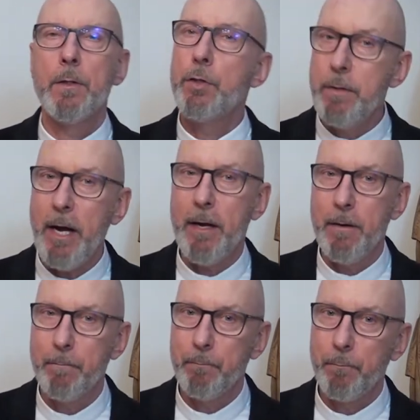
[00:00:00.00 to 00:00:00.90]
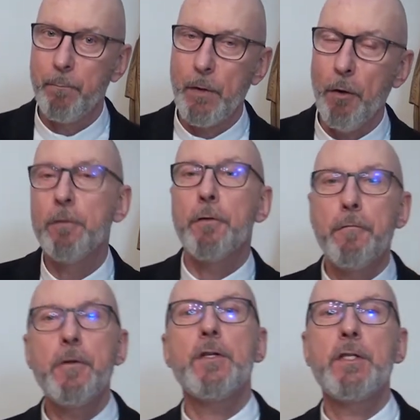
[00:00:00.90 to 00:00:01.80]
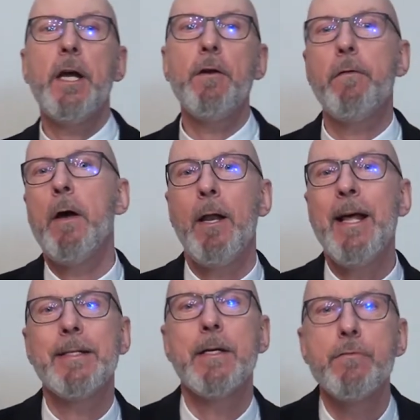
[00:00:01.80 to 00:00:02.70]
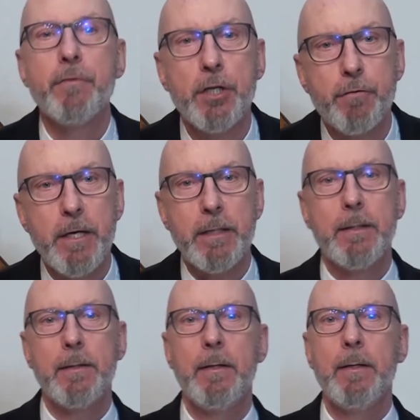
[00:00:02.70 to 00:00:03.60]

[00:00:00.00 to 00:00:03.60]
Today, on the first day of our Lenten retreat,